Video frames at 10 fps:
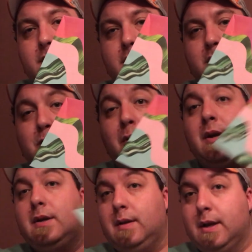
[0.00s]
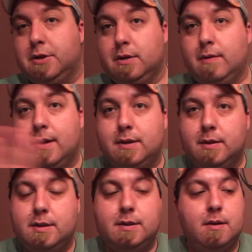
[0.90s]
This is the spring collection, right? So
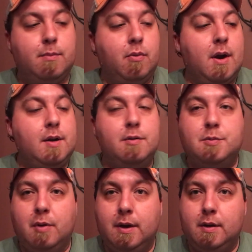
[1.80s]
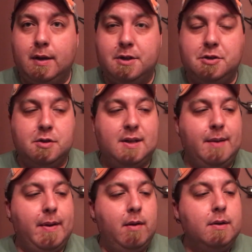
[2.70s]
this is the brand-new spring collection. Just
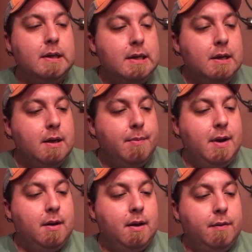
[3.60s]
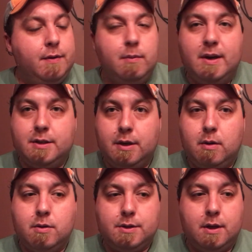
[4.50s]
came out about a few weeks
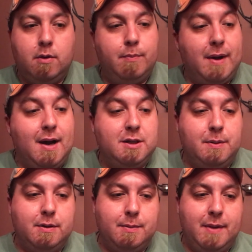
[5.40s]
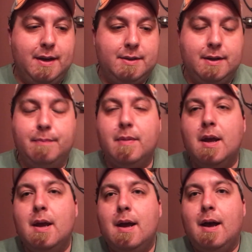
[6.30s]
ago or so. Box smells amazing.
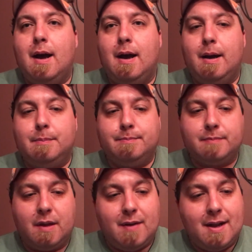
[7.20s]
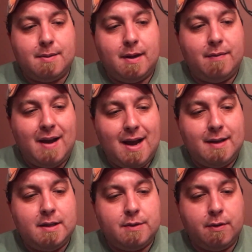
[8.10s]
Um, I've had I've
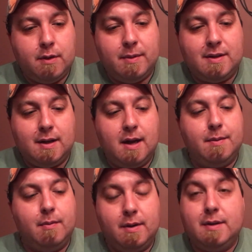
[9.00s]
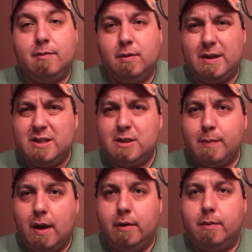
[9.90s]
had this for a little bit of time. I wanted to really
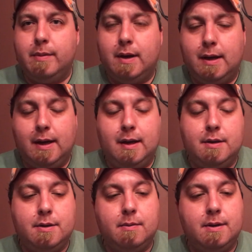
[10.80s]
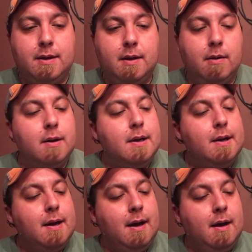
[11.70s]
smell them and, and get into it there
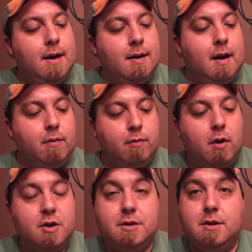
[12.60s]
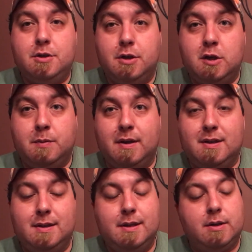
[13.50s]
uh, and not rush to judgment
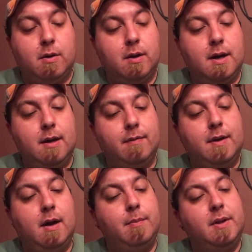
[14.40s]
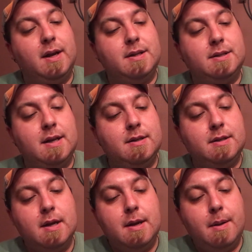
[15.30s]
because these are kind of complex
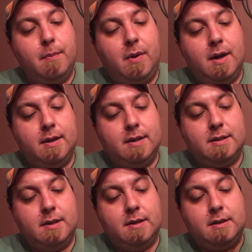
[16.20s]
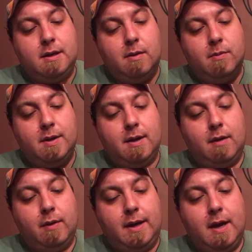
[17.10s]
scents. But this does come with, in
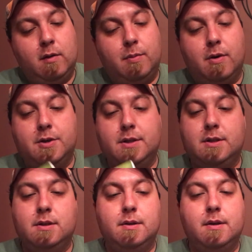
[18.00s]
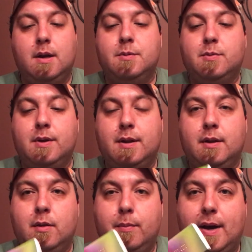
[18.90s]
every candle purchase, comes with a
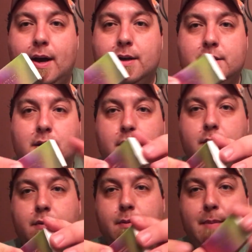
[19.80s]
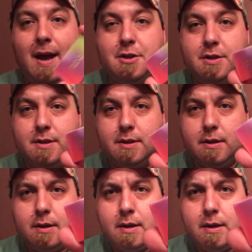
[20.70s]
little box of matches.